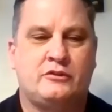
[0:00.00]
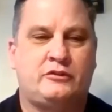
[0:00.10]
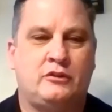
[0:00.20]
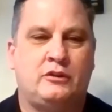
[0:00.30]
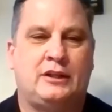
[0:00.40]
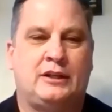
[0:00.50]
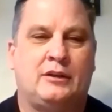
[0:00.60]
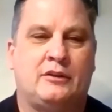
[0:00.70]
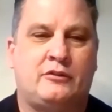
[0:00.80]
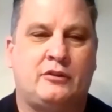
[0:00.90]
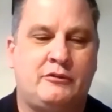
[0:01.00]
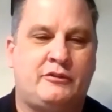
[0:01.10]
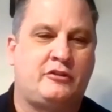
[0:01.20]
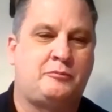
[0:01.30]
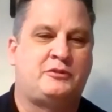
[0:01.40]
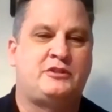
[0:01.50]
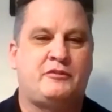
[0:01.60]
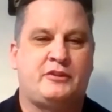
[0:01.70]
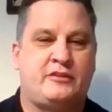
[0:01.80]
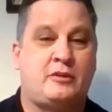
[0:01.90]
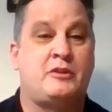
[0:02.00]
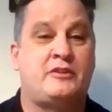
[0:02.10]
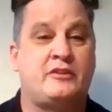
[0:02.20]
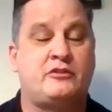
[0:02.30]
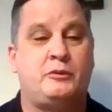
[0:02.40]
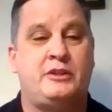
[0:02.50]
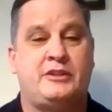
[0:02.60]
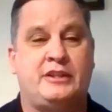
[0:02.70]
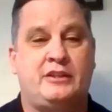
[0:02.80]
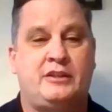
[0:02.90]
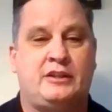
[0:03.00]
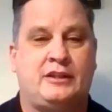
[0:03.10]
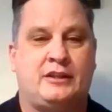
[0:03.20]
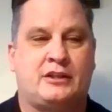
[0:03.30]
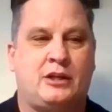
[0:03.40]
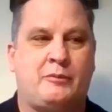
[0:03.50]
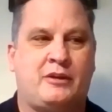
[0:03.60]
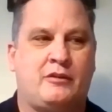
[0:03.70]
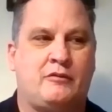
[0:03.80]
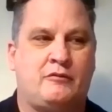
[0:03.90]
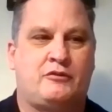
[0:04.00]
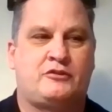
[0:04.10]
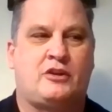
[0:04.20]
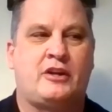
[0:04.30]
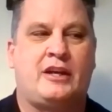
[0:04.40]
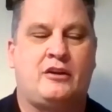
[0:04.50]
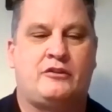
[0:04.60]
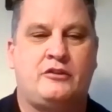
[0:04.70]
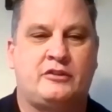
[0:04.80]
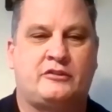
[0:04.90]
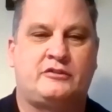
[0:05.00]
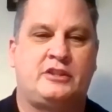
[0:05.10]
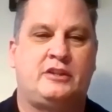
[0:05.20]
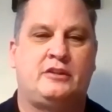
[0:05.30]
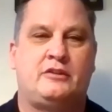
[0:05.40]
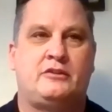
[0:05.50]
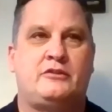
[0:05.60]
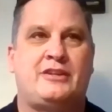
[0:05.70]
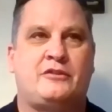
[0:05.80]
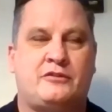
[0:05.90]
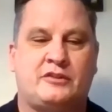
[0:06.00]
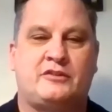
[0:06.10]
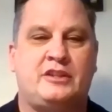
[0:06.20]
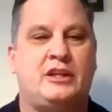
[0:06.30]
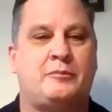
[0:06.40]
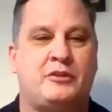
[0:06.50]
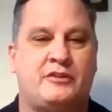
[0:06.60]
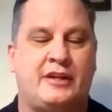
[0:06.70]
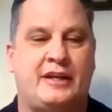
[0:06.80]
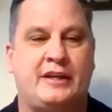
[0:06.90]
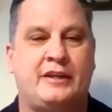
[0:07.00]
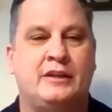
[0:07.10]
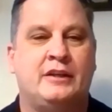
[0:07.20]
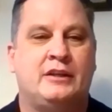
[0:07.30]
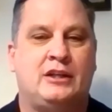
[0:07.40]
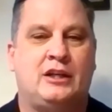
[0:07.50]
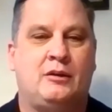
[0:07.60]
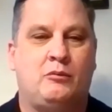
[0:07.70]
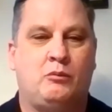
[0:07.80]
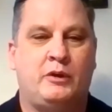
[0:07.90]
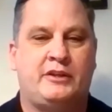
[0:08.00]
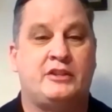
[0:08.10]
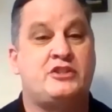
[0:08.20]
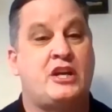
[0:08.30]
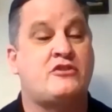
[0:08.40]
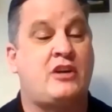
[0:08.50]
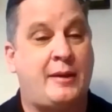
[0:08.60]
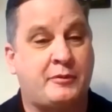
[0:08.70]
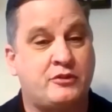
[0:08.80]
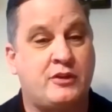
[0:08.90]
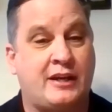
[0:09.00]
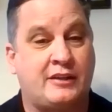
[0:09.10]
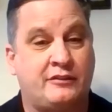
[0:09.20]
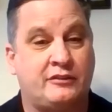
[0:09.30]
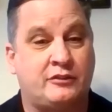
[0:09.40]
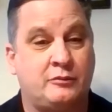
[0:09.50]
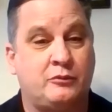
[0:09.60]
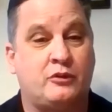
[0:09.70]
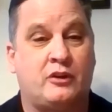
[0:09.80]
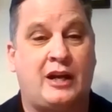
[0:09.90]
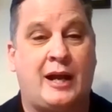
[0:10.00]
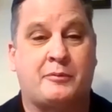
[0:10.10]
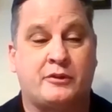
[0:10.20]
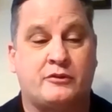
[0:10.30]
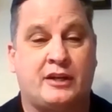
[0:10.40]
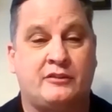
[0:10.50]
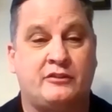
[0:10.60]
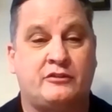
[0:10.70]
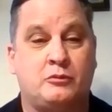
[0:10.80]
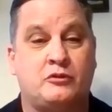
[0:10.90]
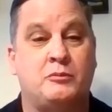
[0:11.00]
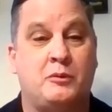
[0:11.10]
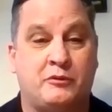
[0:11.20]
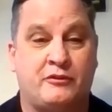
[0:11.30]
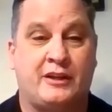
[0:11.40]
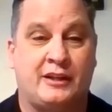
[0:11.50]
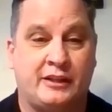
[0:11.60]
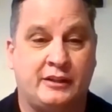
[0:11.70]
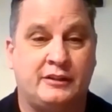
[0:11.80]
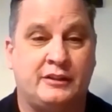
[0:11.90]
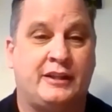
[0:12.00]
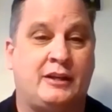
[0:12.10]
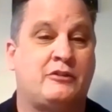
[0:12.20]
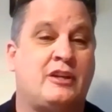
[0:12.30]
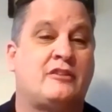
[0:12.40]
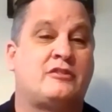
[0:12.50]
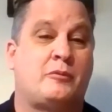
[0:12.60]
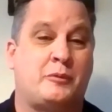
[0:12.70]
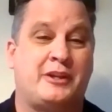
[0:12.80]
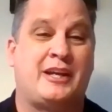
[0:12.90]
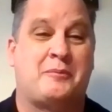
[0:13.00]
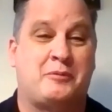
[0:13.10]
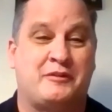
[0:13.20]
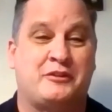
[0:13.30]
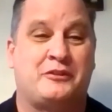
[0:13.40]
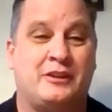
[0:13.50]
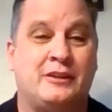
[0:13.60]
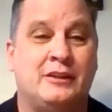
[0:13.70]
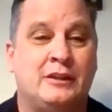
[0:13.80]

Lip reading: So I would say specifically some of the things that we did starting out 2016 up to today, we did change our applicant tracking system. So our applicant tracking system was mobile friendly, and that was not something we had previously.